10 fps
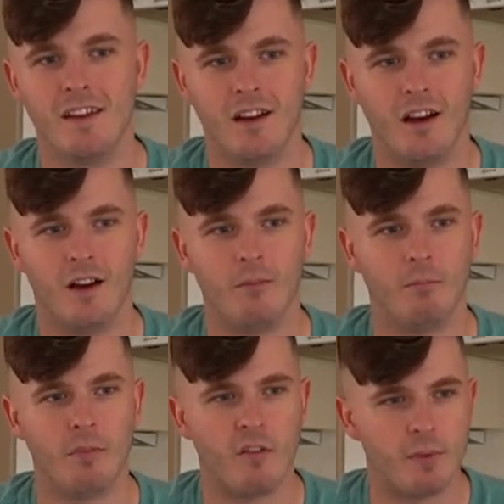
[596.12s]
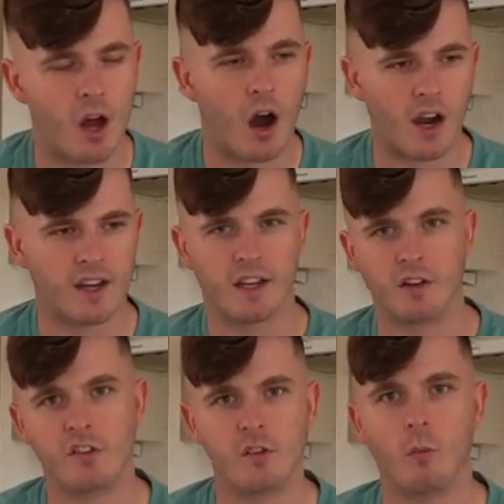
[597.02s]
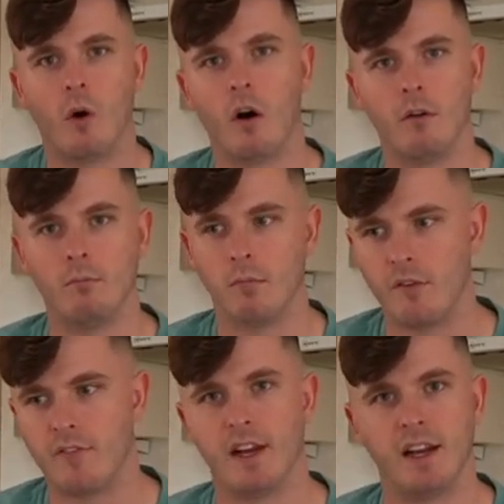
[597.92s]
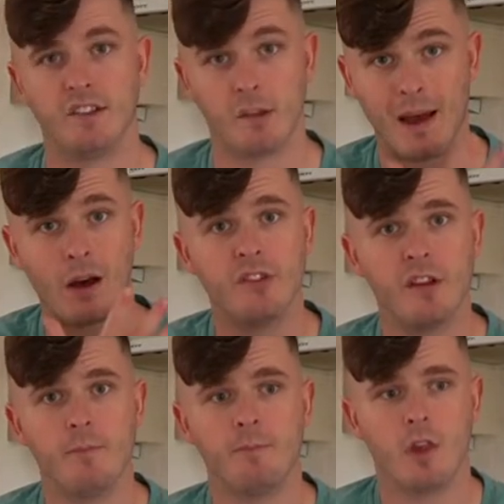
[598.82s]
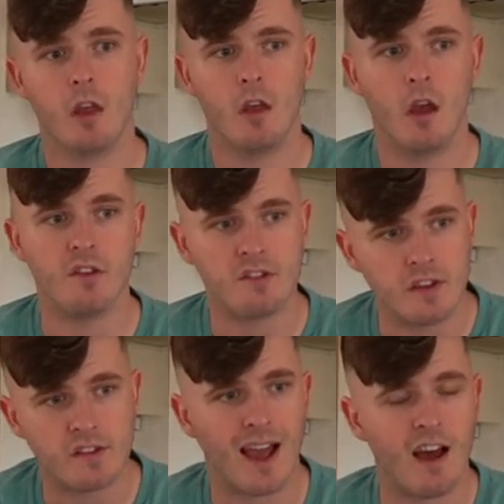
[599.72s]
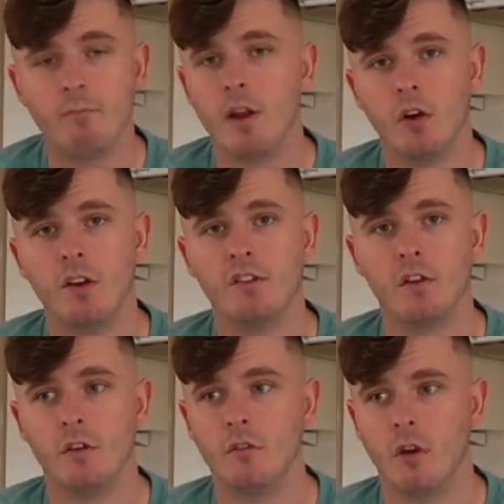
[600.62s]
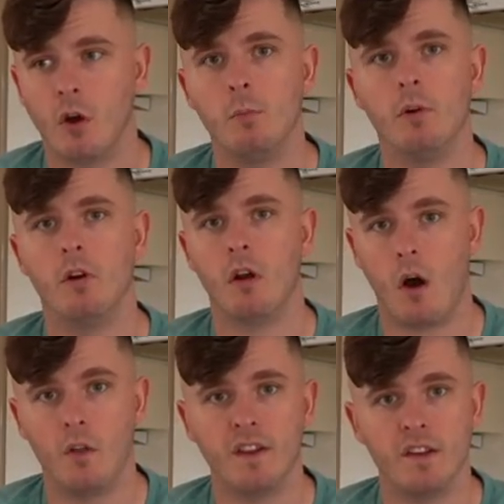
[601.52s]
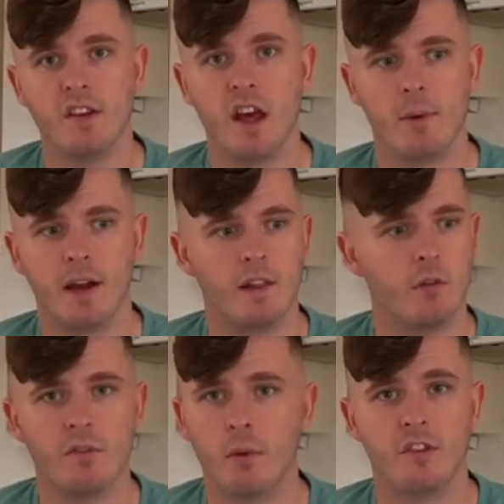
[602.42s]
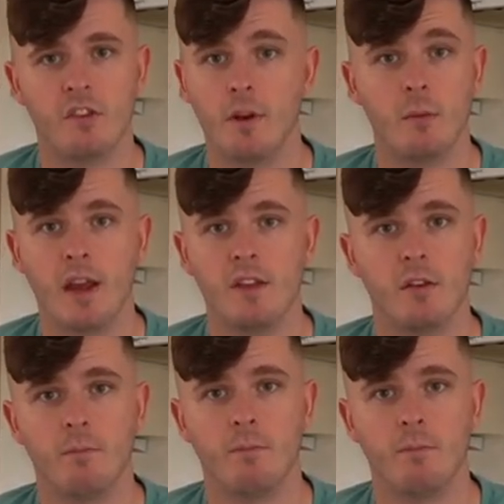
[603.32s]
I've been hiding somewhat my feelings about it, and since I have been honest and open on the internet about it, the response has been amazing,